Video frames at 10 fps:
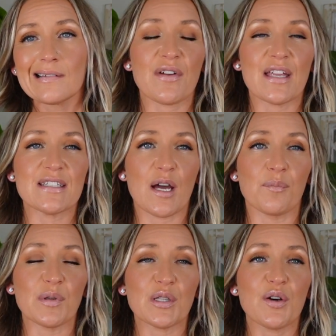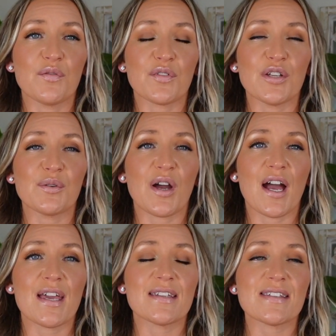and down below for you
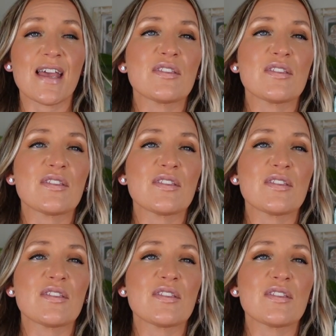guys.